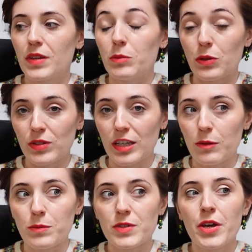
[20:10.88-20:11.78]

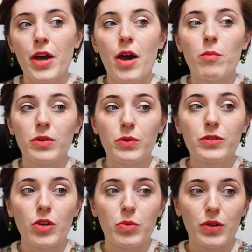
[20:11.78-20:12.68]
museums, but
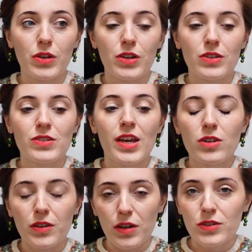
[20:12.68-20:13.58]
also because
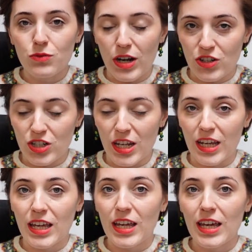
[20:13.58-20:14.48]
clothes
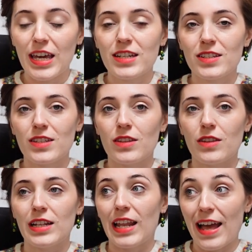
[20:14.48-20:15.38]
rationing hit
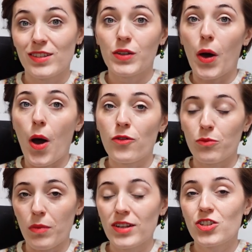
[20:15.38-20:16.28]
the less off
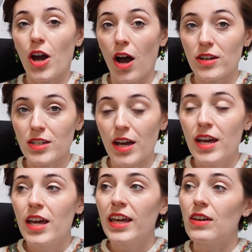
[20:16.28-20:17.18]
much harder.
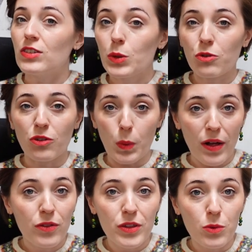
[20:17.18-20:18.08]
If you were a
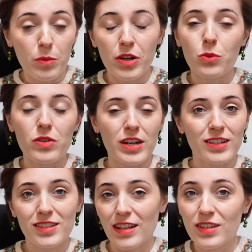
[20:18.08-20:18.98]
wealthy woman with an
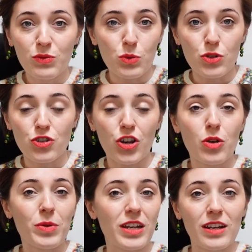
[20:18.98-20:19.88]
extensive
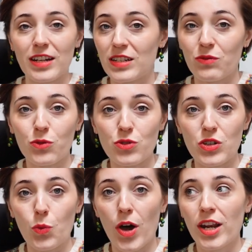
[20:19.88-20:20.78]
wardrobe in
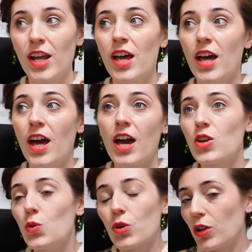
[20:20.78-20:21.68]
1941,
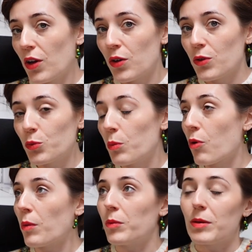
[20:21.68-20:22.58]
your clothes were
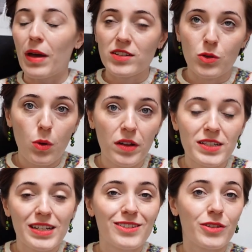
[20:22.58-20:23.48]
probably better
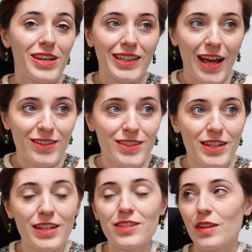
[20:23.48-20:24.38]
quality, so they
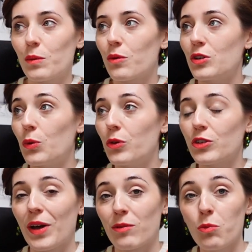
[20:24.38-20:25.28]
lasted. You
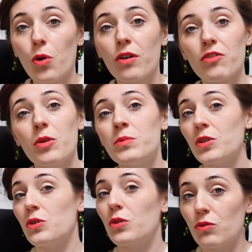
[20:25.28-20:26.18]
also had more of them, so
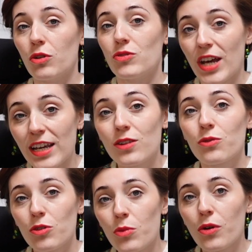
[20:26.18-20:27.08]
you could rotate
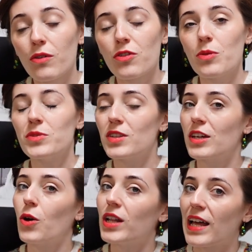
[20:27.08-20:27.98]
through more of them, so they
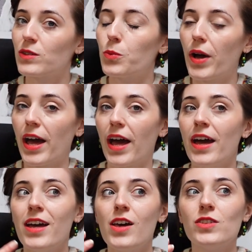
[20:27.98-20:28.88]
got less wear.
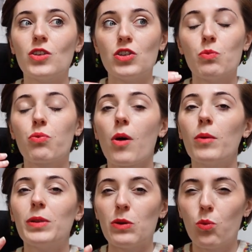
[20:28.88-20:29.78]
So you
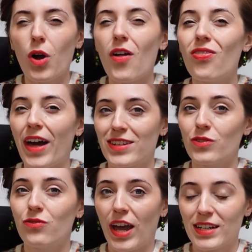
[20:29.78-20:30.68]
probably weren't that
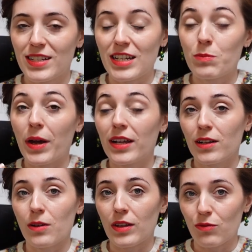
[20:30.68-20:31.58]
affected by
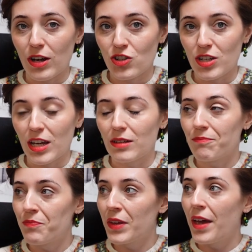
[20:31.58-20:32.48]
clothing rationing.
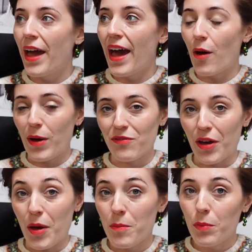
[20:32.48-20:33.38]

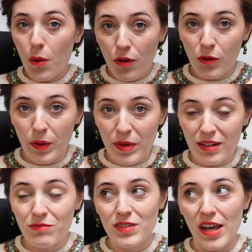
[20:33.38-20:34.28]
However, poorer
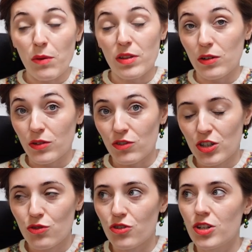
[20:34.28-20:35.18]
women, say with a lot of
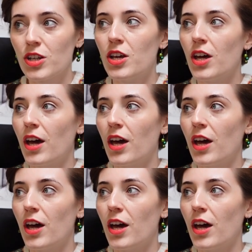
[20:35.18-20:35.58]
children,